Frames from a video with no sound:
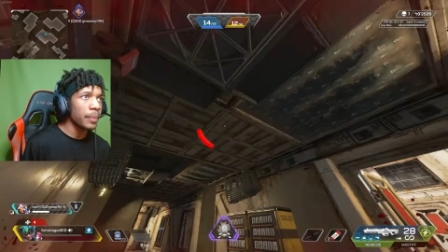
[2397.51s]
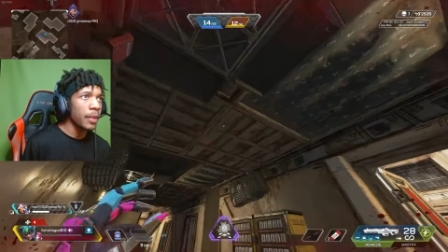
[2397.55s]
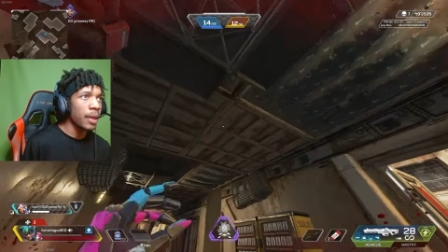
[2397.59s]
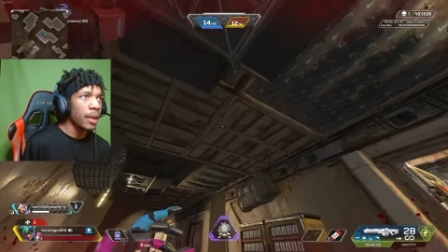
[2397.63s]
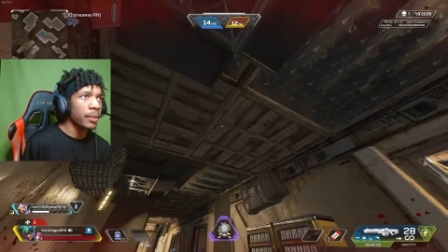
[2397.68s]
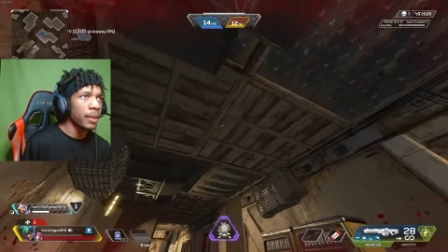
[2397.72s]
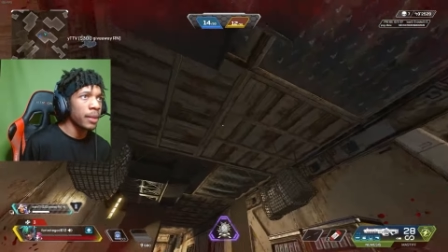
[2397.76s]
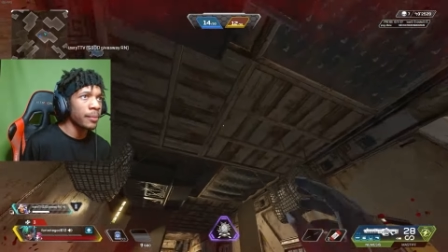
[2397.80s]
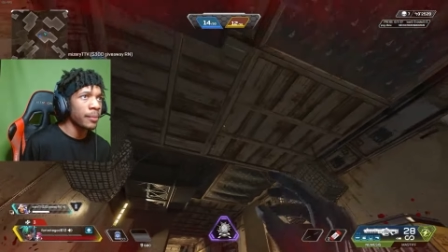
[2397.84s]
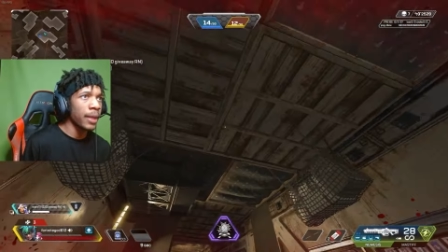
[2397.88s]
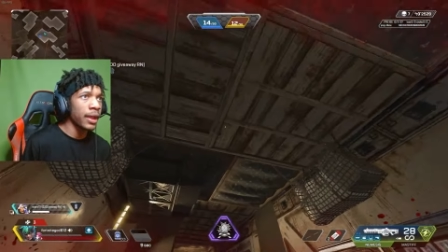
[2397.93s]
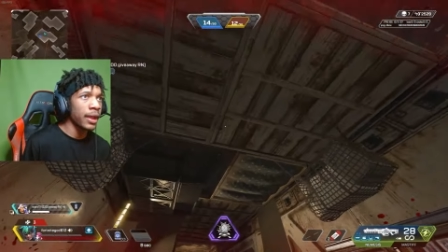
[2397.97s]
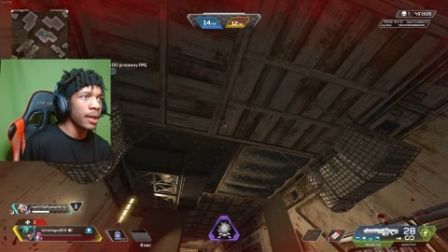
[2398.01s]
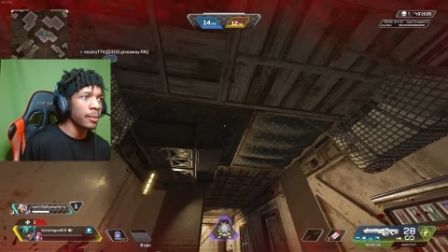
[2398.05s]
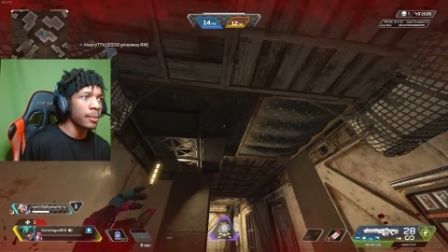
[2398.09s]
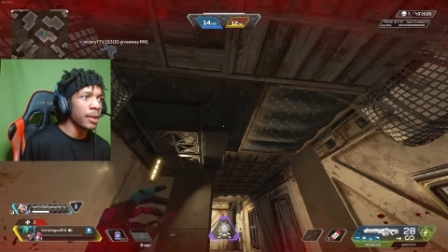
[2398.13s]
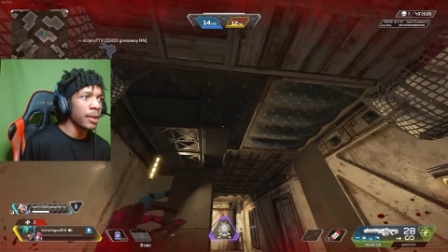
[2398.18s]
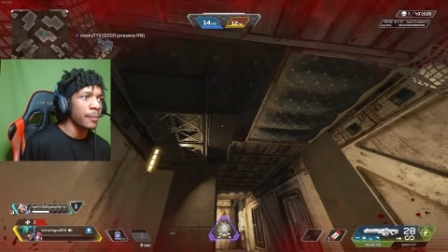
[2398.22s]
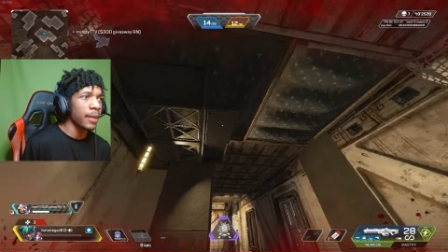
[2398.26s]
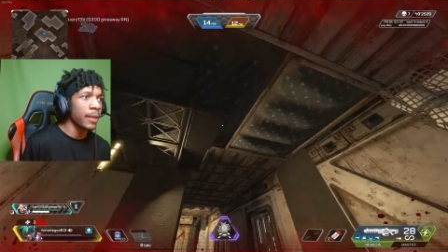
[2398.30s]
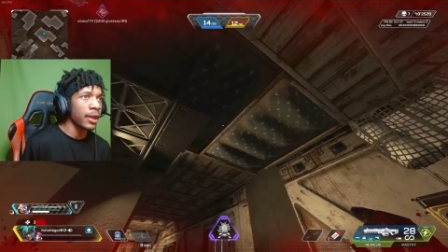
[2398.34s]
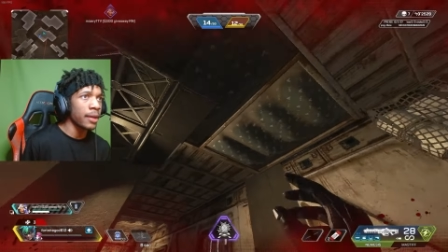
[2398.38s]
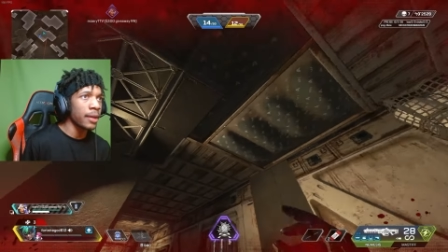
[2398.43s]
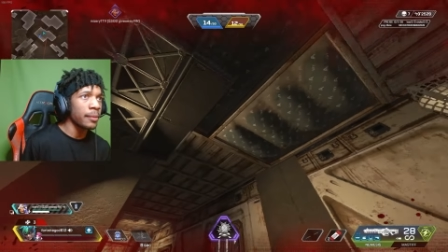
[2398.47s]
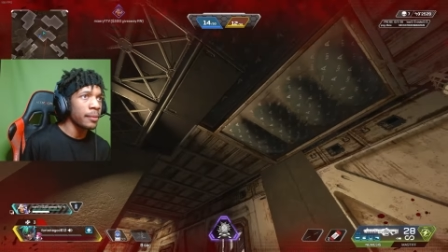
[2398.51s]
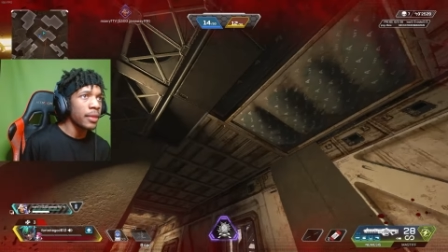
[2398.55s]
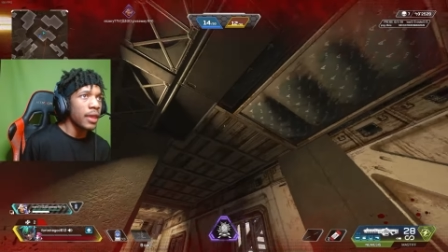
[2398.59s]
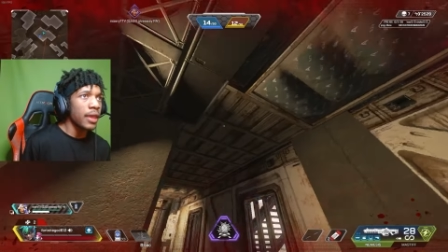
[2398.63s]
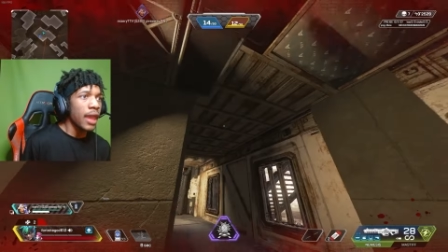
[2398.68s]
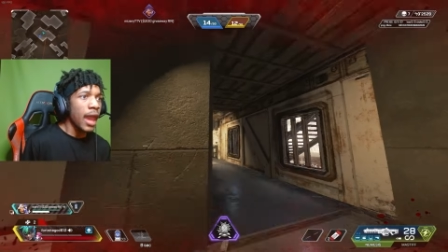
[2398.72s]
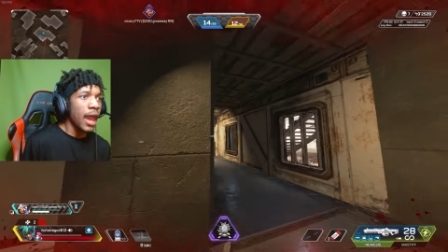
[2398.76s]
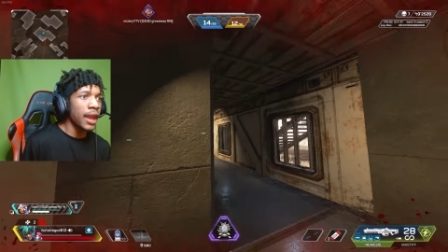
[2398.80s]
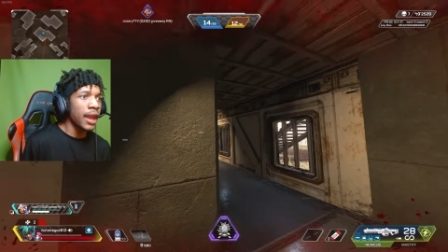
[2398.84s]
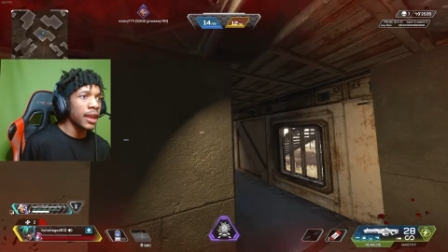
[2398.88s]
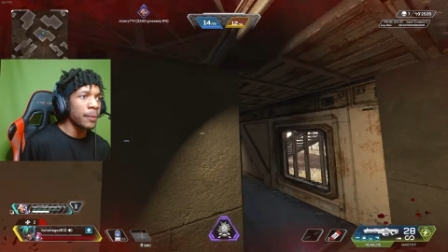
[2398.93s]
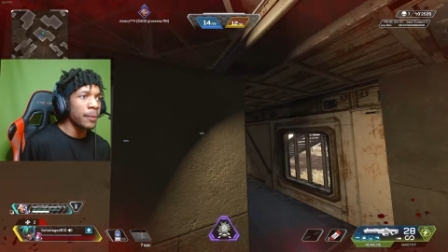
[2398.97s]
I'm coming back up, I'm coming back up.
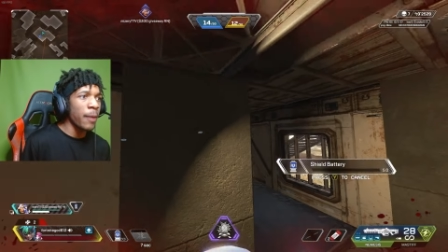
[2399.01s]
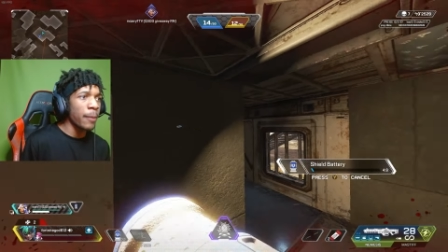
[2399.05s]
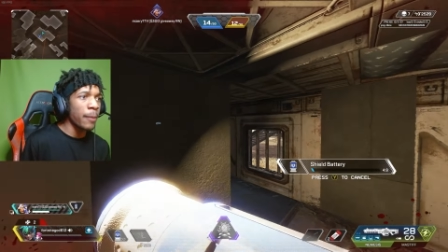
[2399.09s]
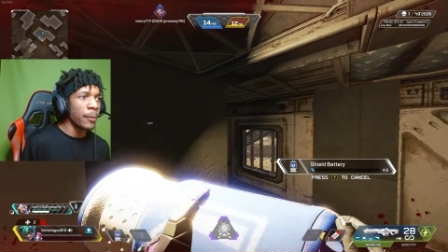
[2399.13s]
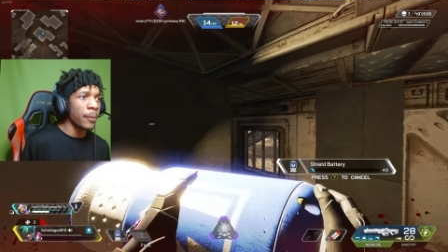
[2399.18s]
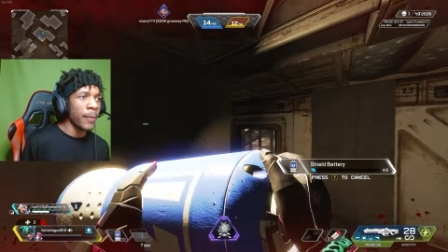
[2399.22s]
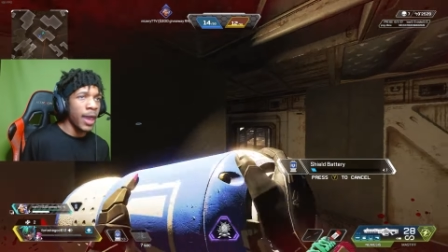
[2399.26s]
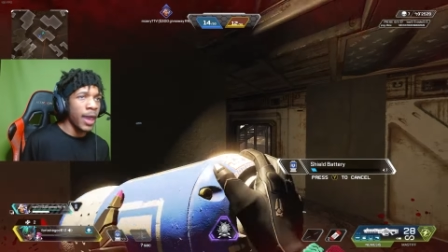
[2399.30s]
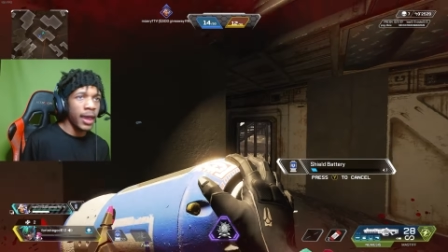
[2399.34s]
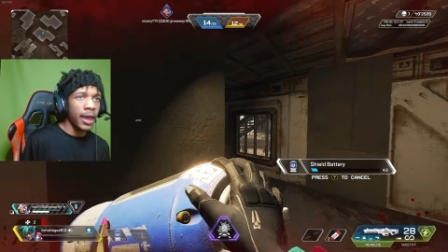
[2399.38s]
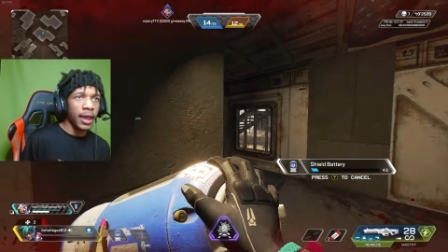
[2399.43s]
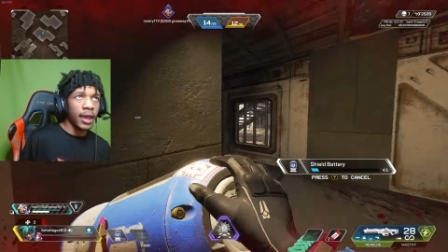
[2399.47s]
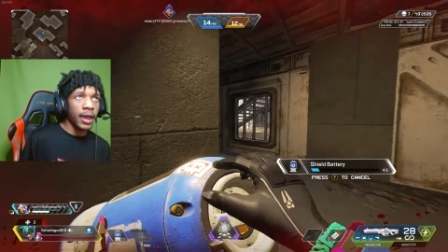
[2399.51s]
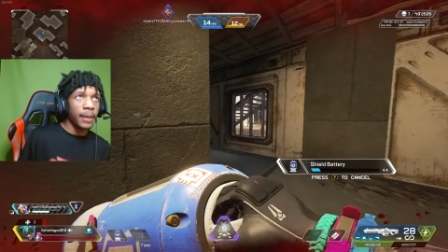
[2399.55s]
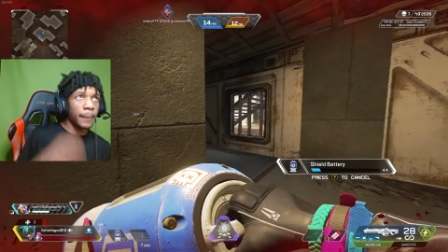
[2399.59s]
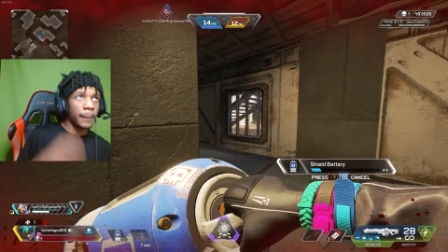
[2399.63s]
I need to pop it back.